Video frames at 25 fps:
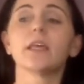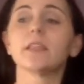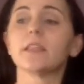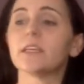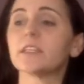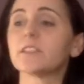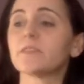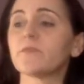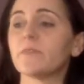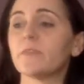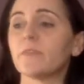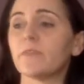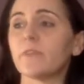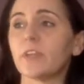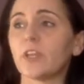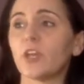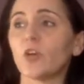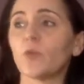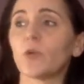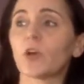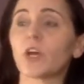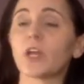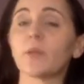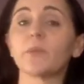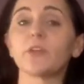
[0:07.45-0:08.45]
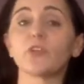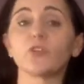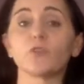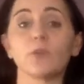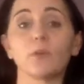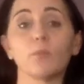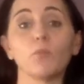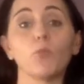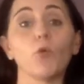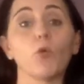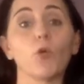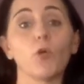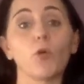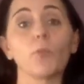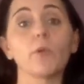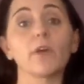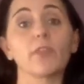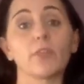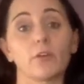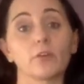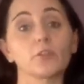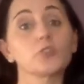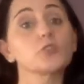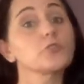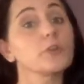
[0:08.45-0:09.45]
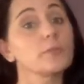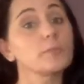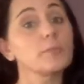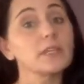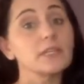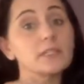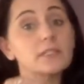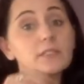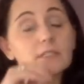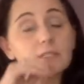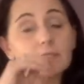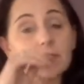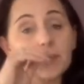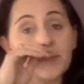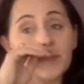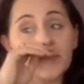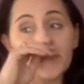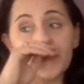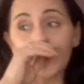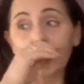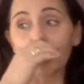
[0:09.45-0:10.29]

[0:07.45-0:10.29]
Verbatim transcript: This video we're going to be doing more with our triplets.